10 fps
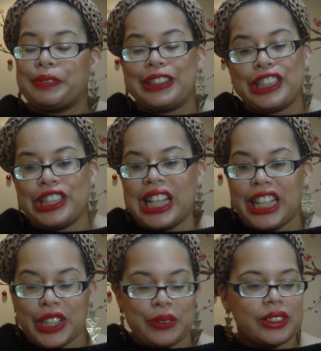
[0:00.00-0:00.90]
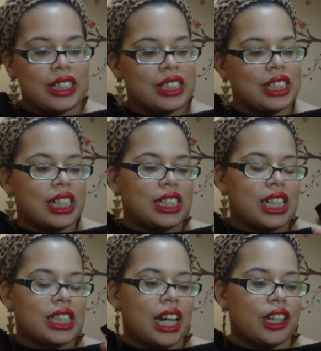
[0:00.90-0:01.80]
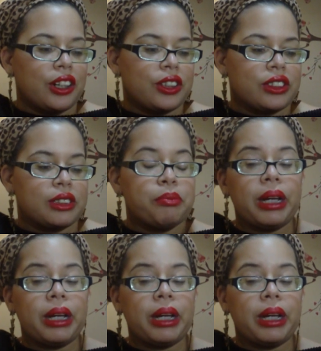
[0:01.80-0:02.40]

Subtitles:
Which I don't because it tastes kind of gross.